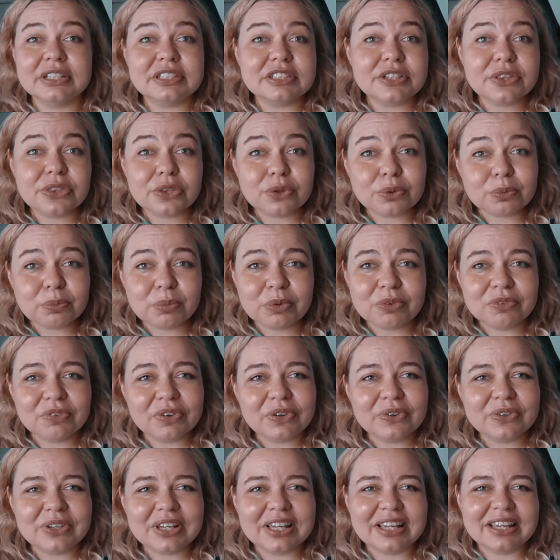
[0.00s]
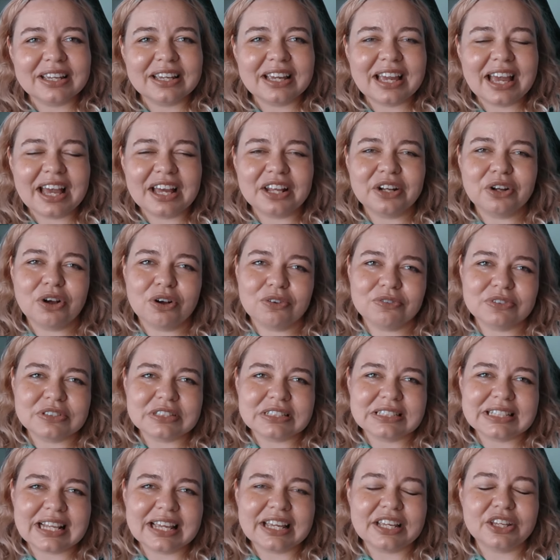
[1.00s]
Thought-provoking and
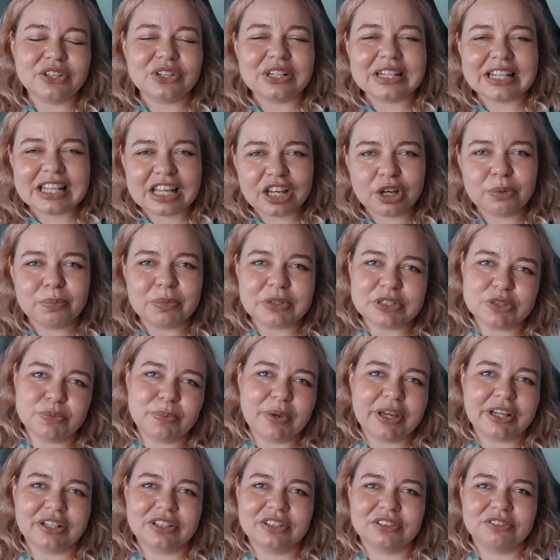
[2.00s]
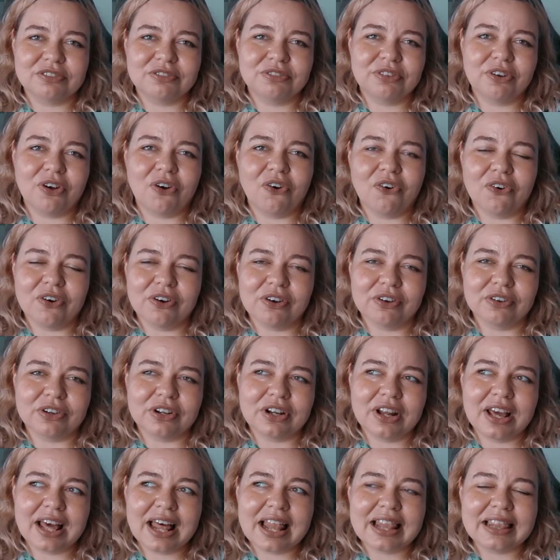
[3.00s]
offers a unique perspective on
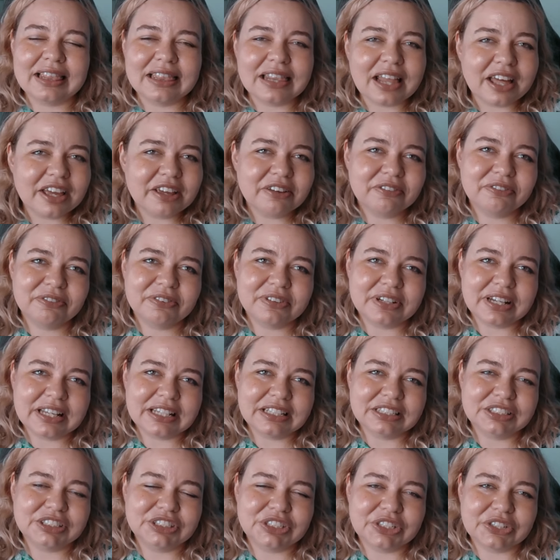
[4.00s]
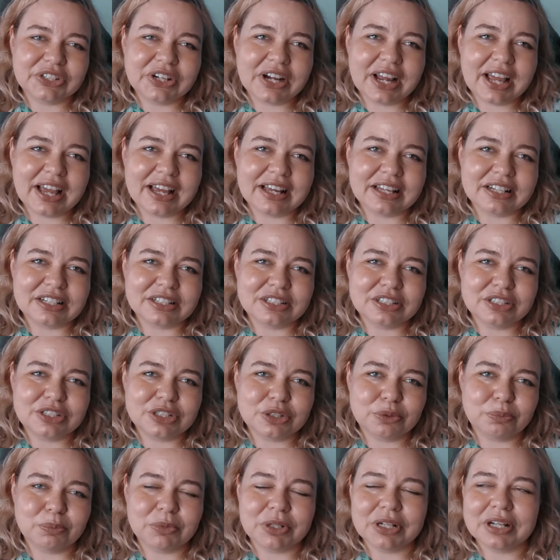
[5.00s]
life, nature, and
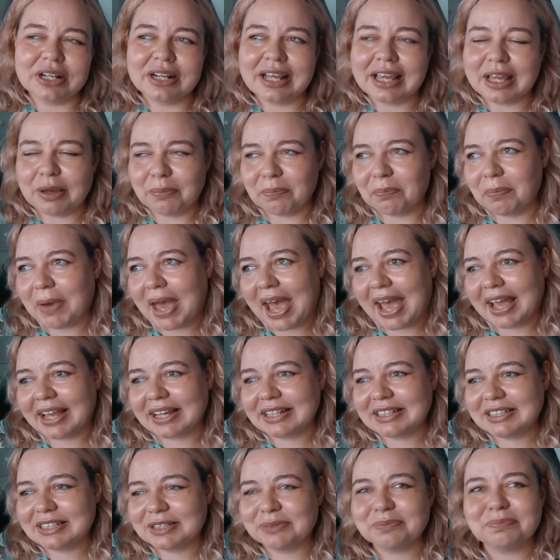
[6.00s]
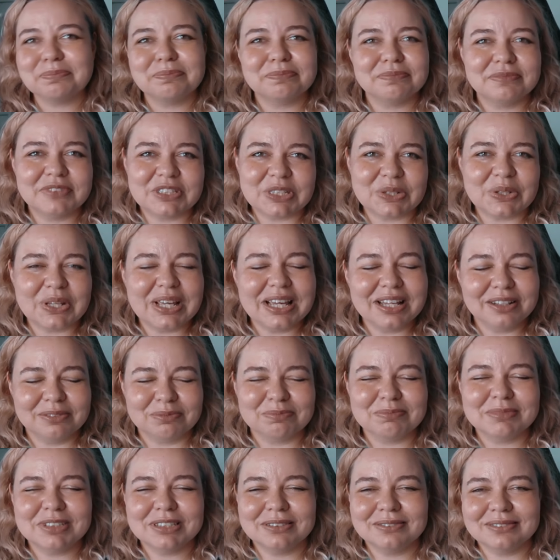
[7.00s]
human impact. So, yeah,
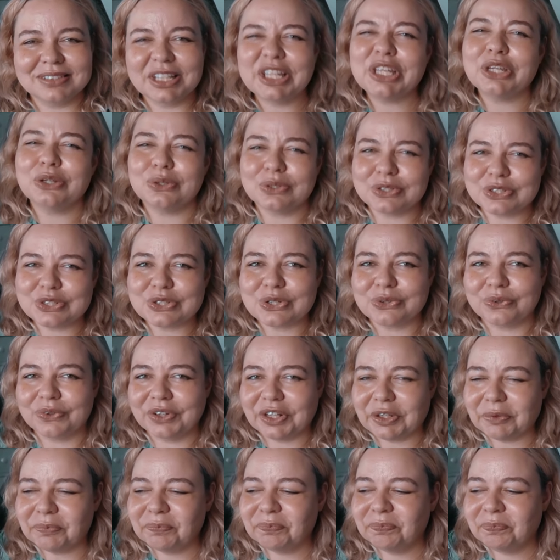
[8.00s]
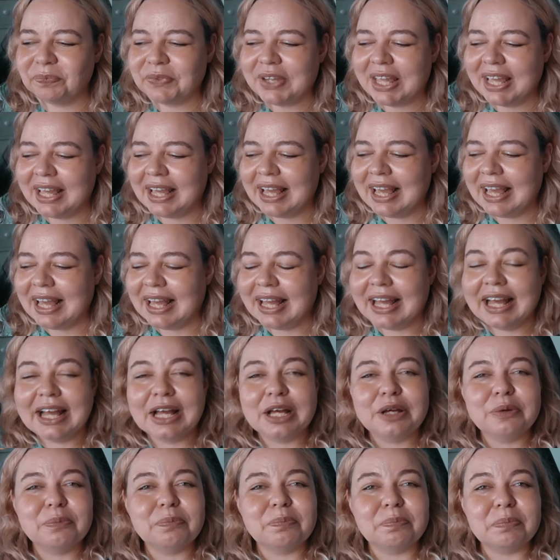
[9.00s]
cute story.
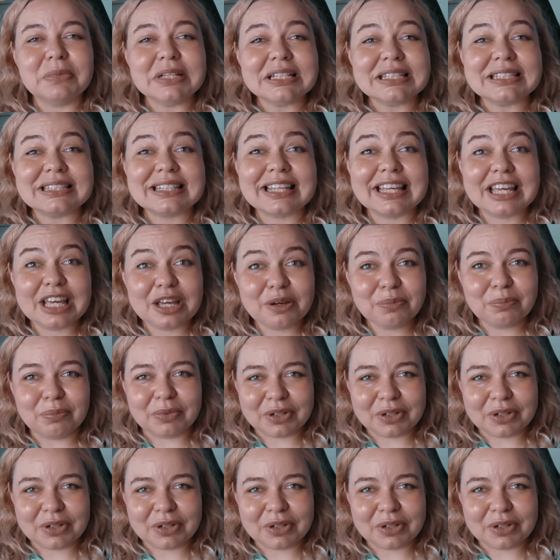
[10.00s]
Miss Kim